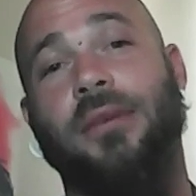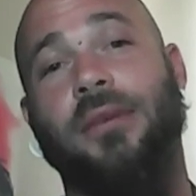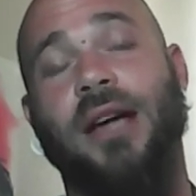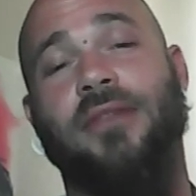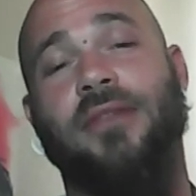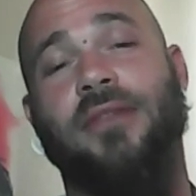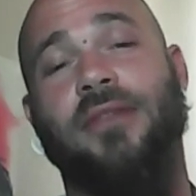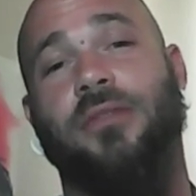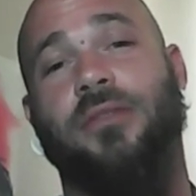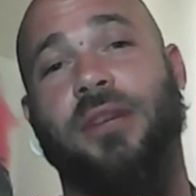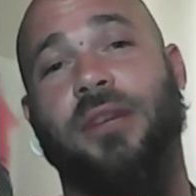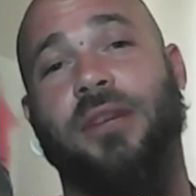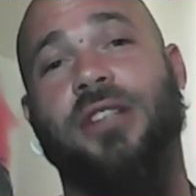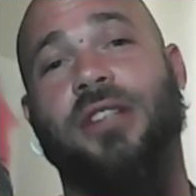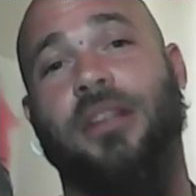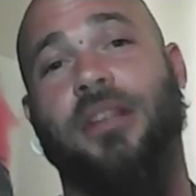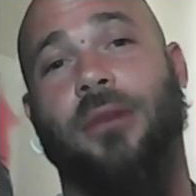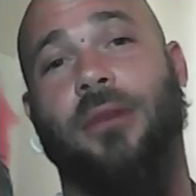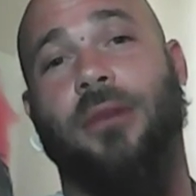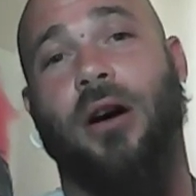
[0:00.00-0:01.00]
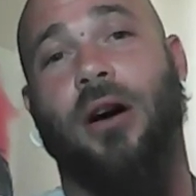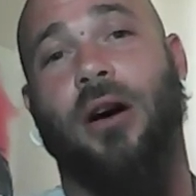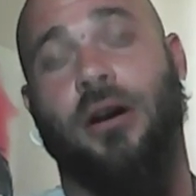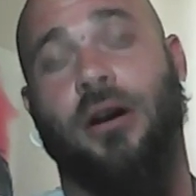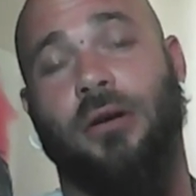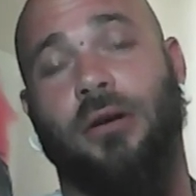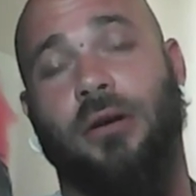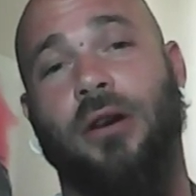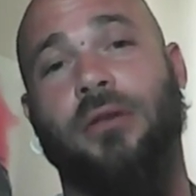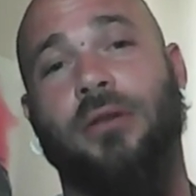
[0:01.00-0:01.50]
We have to reach them on
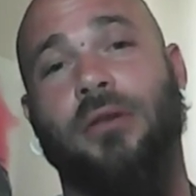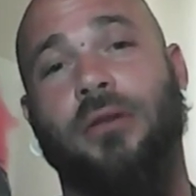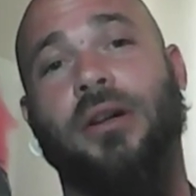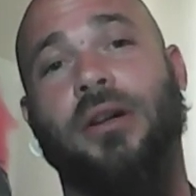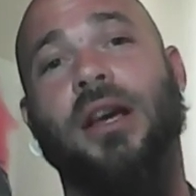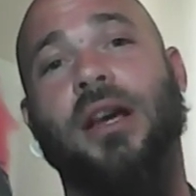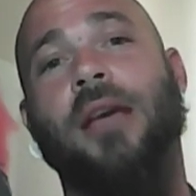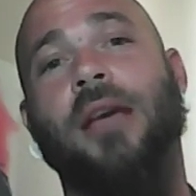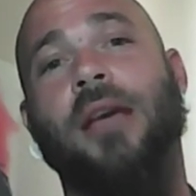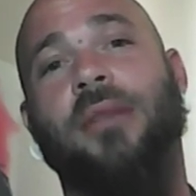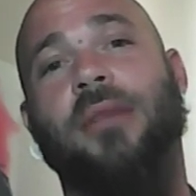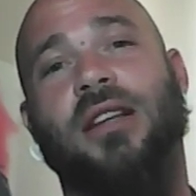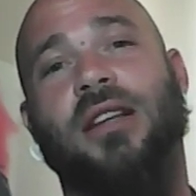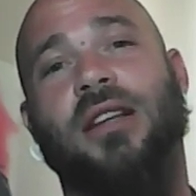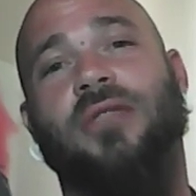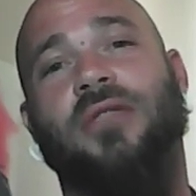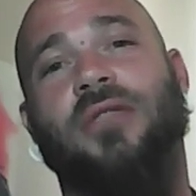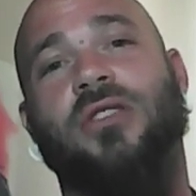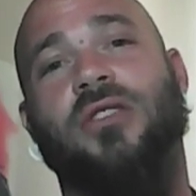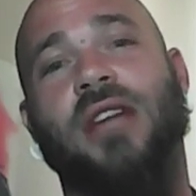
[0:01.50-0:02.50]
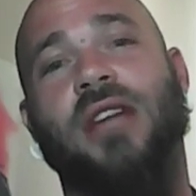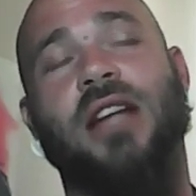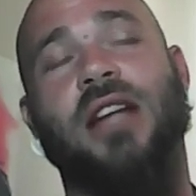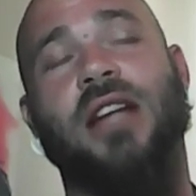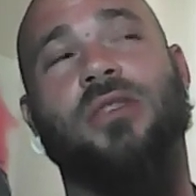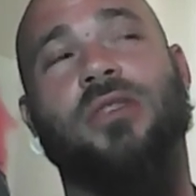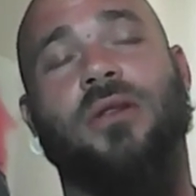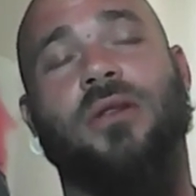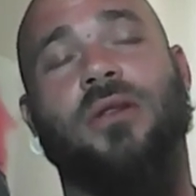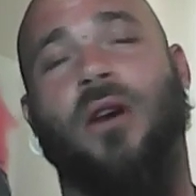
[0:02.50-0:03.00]
our own, because if there's
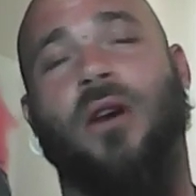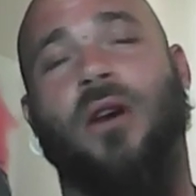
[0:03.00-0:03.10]
any sort of